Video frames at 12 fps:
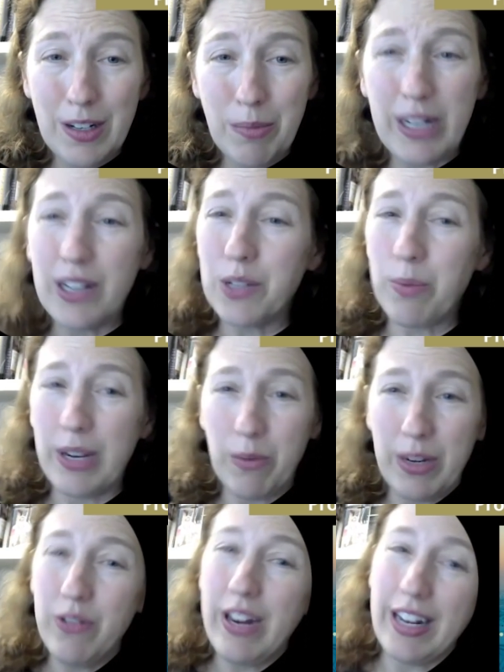Because like
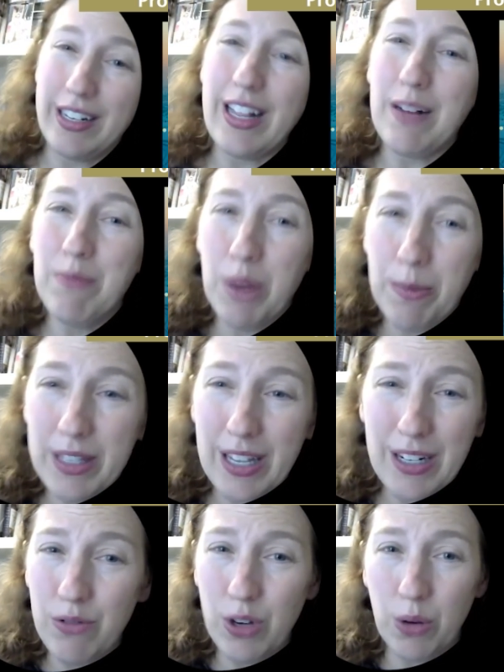when you get to that moment
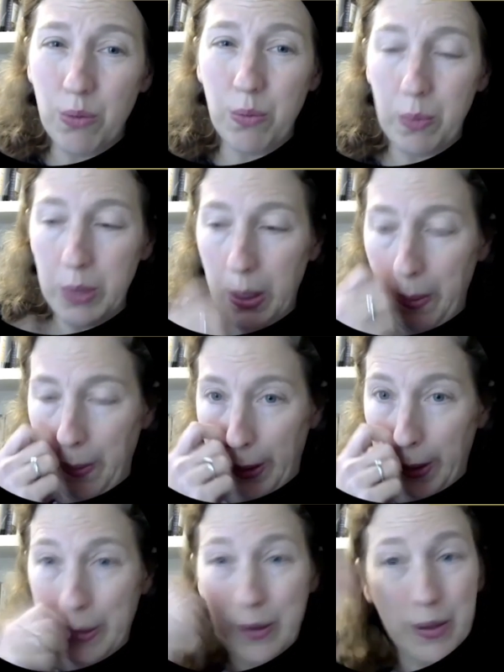that you don't, you know,
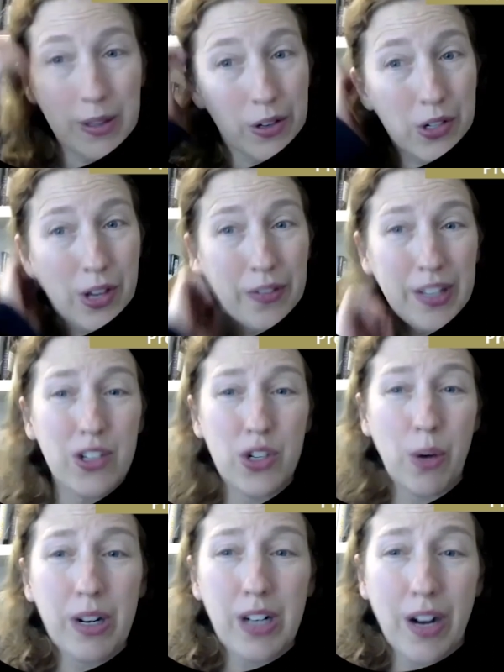where there's something
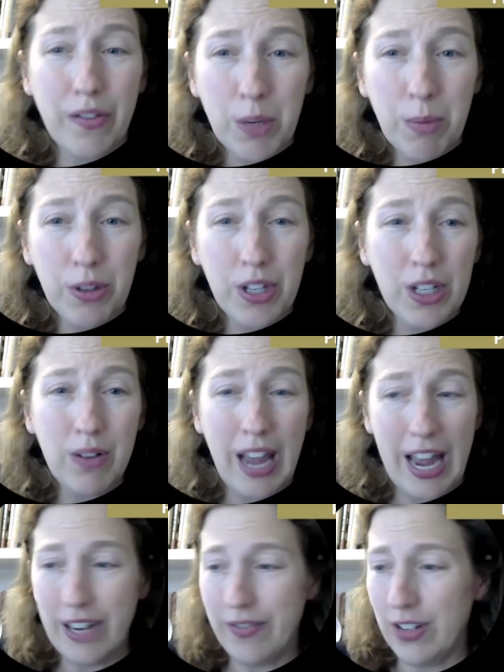so uncomfortable that you
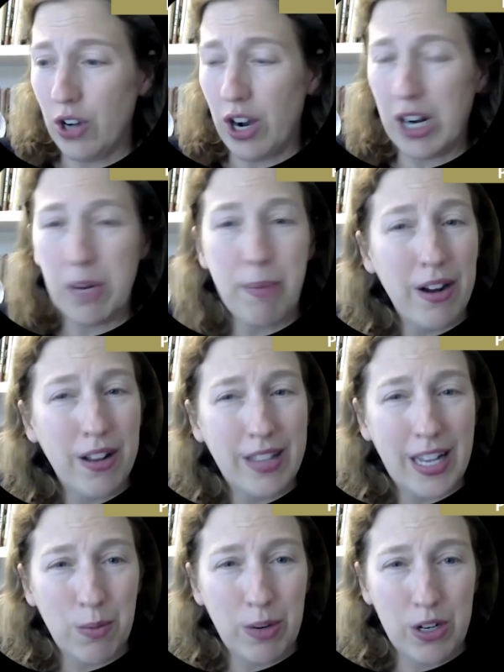can't even talk about it,
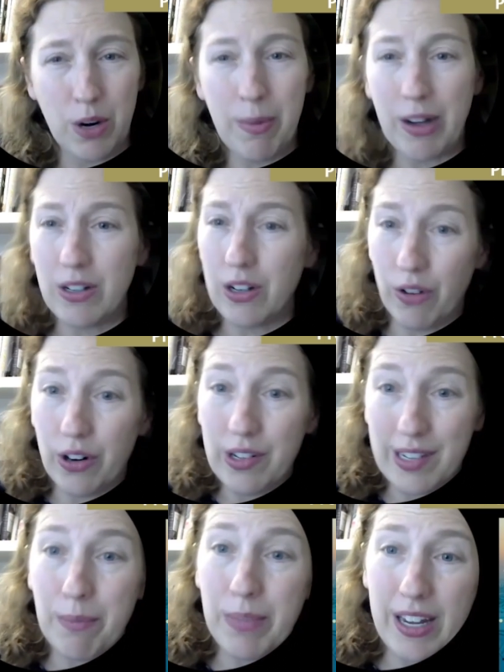that's when you're about to learn
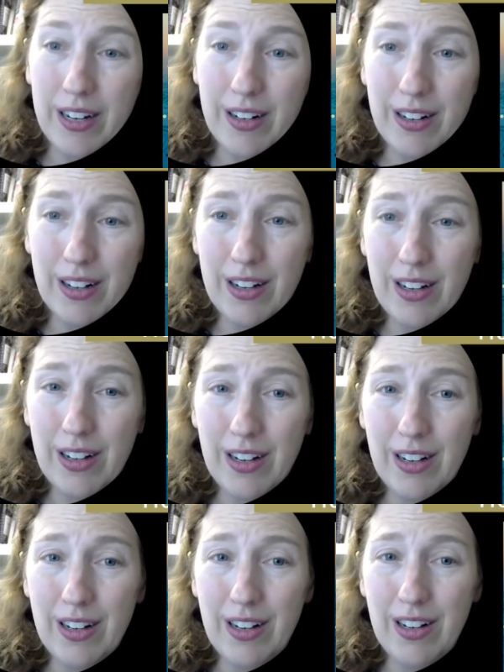something.
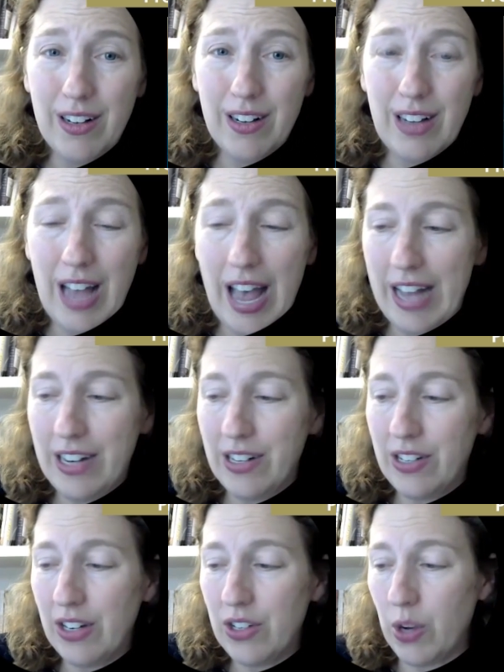And
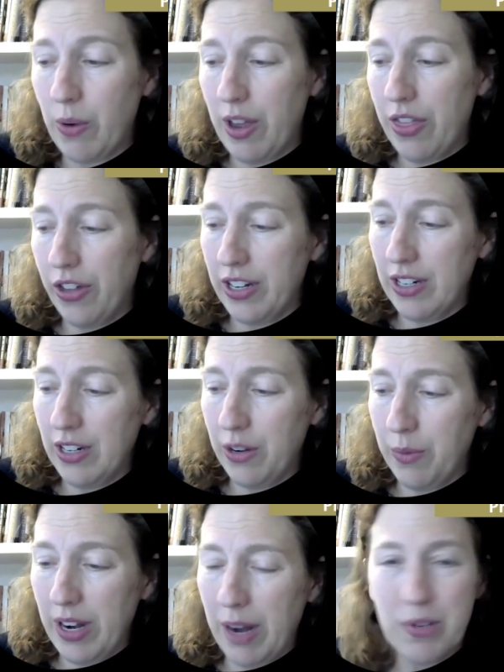so I thought, you know
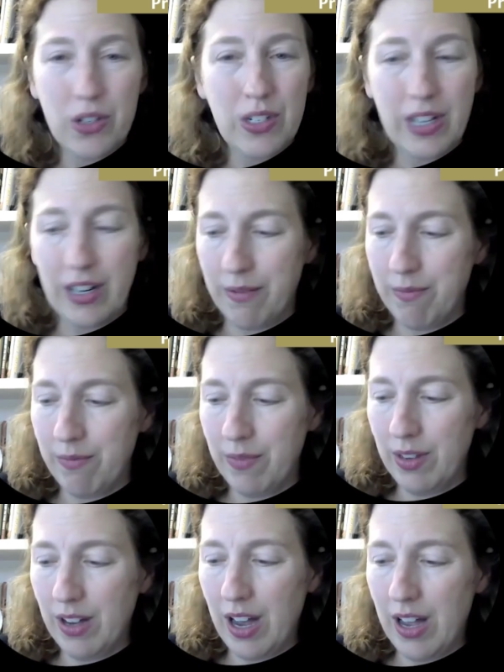what,
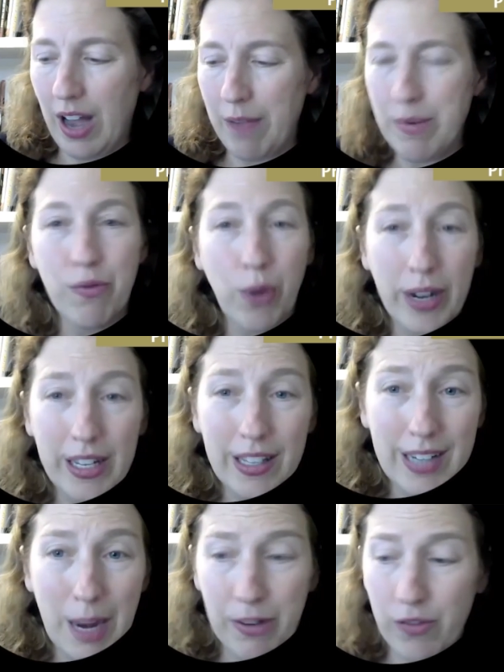I've been avoiding
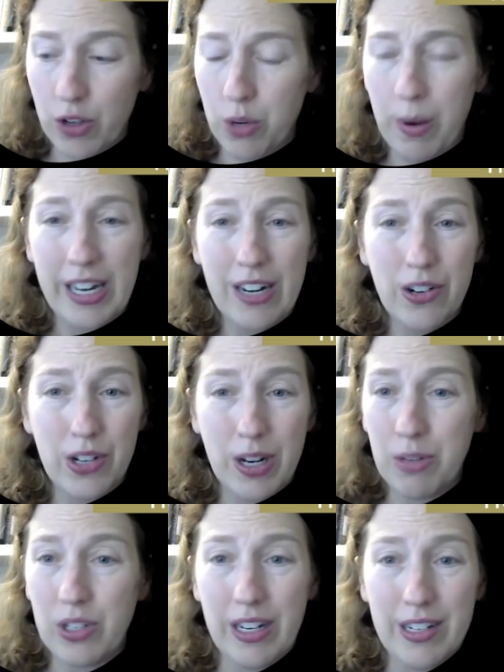this topic for 20 years and
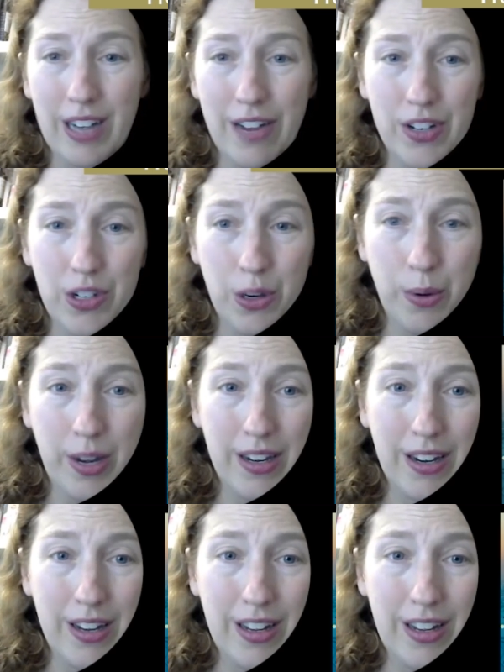I'm just going to dive into it.